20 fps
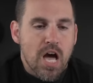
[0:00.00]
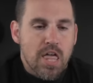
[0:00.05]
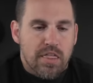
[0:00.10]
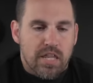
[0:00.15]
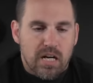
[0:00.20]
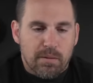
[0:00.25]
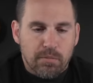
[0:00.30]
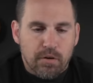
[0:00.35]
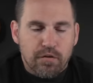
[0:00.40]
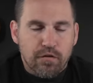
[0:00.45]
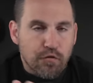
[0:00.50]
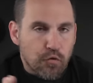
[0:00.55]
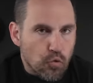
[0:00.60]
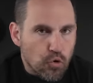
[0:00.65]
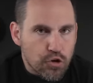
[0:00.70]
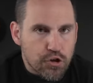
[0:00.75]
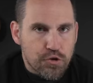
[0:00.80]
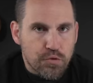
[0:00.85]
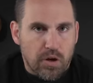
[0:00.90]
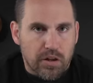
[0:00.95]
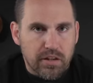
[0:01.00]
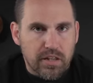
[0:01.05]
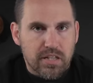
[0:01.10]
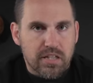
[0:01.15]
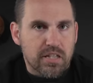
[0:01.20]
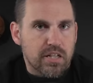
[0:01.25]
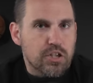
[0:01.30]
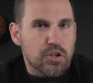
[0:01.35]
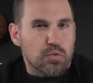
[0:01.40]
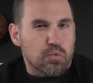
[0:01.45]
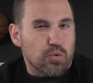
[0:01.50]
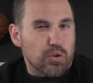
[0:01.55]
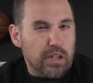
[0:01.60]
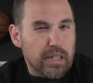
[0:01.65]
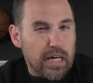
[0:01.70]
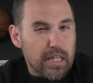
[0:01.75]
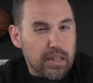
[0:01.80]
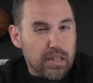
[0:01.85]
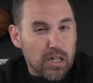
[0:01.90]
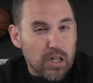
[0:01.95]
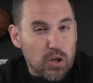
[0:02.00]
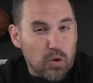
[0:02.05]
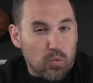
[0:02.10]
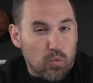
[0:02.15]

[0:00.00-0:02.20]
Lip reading: the number four shoe on this list really, I think,